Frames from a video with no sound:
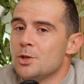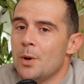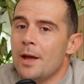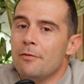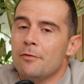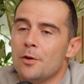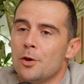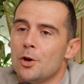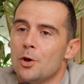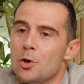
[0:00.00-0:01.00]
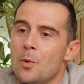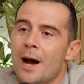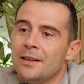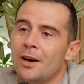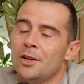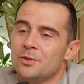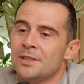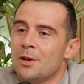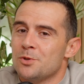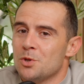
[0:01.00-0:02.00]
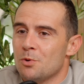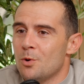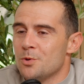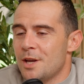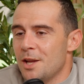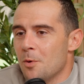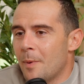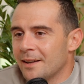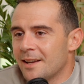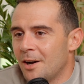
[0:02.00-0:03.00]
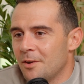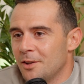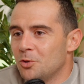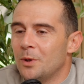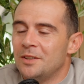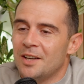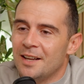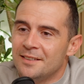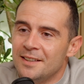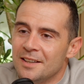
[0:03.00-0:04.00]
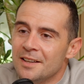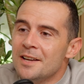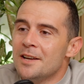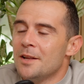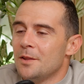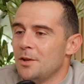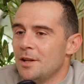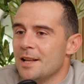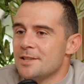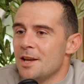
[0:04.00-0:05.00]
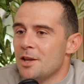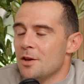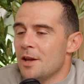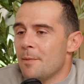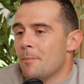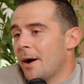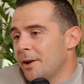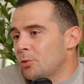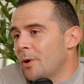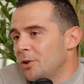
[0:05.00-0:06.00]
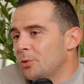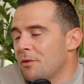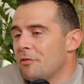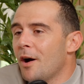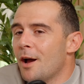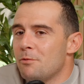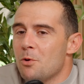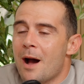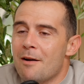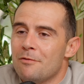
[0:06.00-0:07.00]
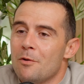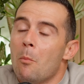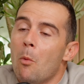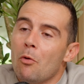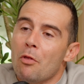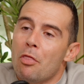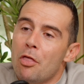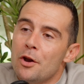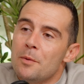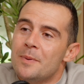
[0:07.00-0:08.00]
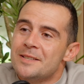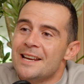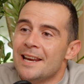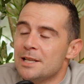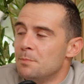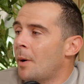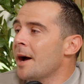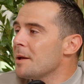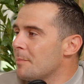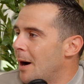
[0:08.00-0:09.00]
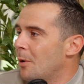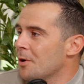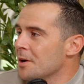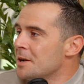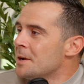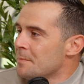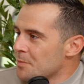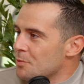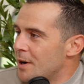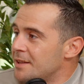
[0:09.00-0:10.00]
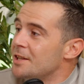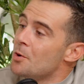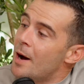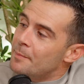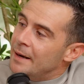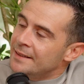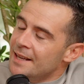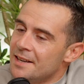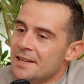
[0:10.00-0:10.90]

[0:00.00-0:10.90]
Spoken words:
So if you had 100,000 euros in your bank account in 2019, let's say by 2025 you have more than 30% less buying power, right, than you had back then.